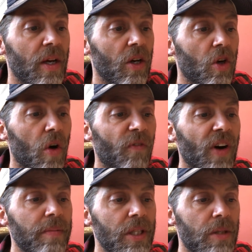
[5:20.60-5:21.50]

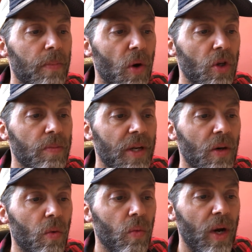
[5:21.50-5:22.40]
GoFundMe
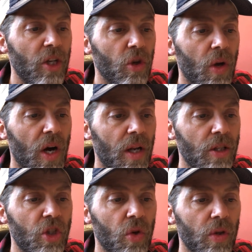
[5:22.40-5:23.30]
spokesman Rachel
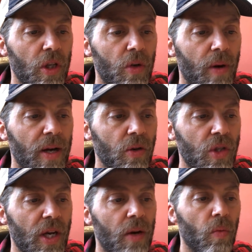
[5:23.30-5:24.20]
Hollis told the Toronto
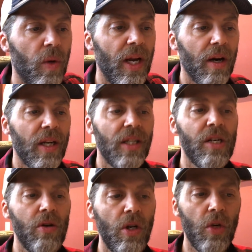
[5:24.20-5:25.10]
Sun, We are
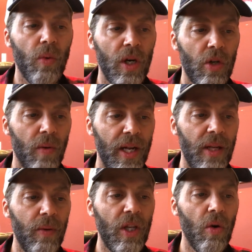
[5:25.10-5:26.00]
continuing to work
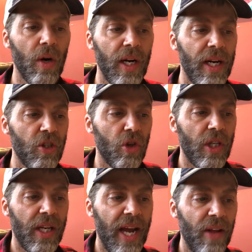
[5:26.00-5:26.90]
directly with the organizer
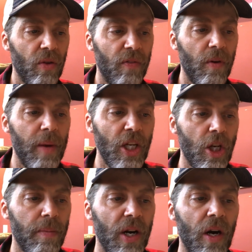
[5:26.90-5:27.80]
to gather
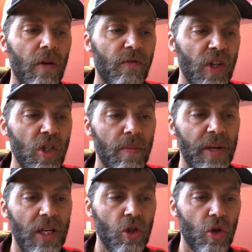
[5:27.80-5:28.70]
information about how funds are
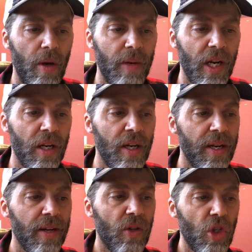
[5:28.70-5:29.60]
being distributed.
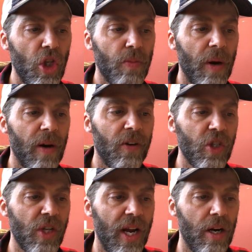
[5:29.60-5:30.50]
This is part of our
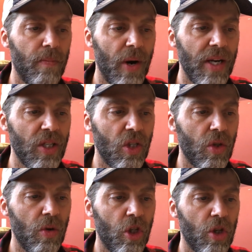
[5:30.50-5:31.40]
standard process
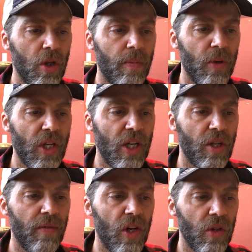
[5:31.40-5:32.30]
to ensure the
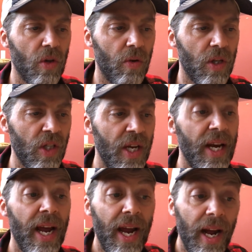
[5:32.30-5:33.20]
protection of all donors.
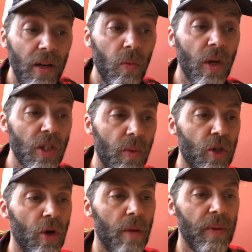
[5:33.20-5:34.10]
And once a
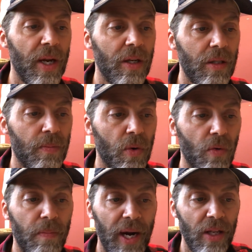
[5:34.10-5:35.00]
withdrawal plan is
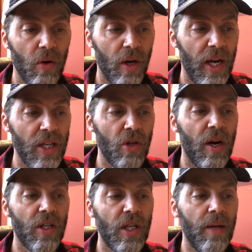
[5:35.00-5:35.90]
approved by the organizer,
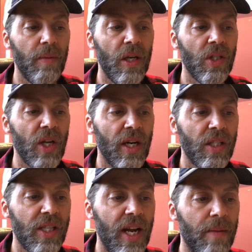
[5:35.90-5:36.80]
our team is on
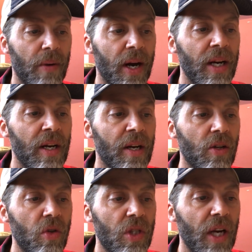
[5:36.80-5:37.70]
standby
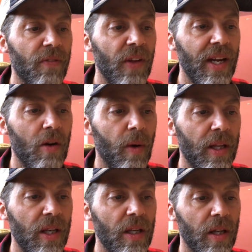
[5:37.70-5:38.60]
to safely and
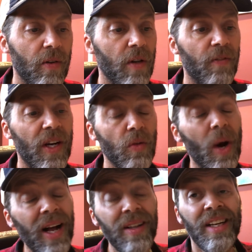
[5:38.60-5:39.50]
quickly deliver the funds.
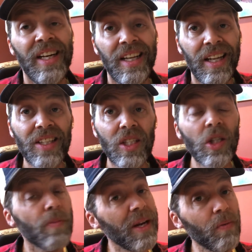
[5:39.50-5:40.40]
Well, let's
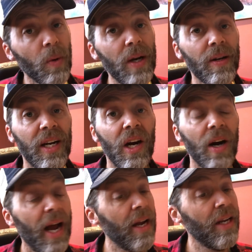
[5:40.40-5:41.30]
just be real
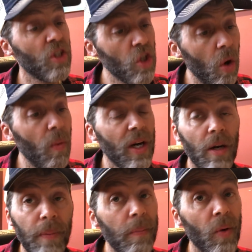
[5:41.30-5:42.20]
here. It's no wonder
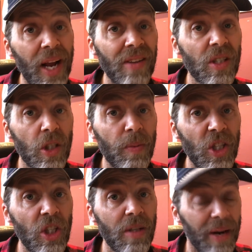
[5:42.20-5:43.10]
people would have
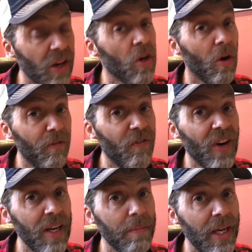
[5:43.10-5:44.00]
suspicions about
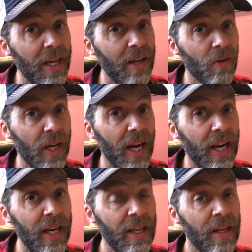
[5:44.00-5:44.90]
GoFundMe,
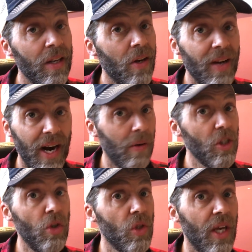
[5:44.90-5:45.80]
okay? You can
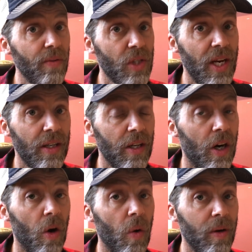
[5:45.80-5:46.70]
always use Give, Send,
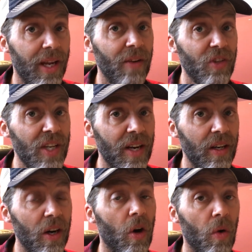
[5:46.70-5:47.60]
Go. Give, Send,
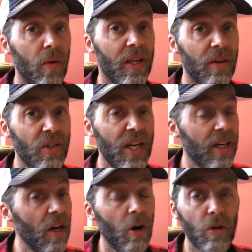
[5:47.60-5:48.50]
Go. Give,
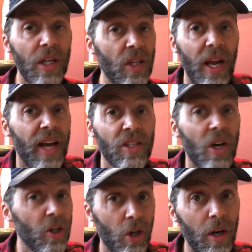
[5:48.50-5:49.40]
Send, Go is a, as an
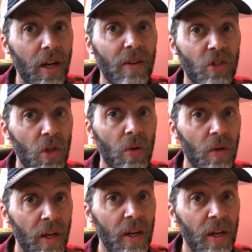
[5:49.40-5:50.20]
alternative to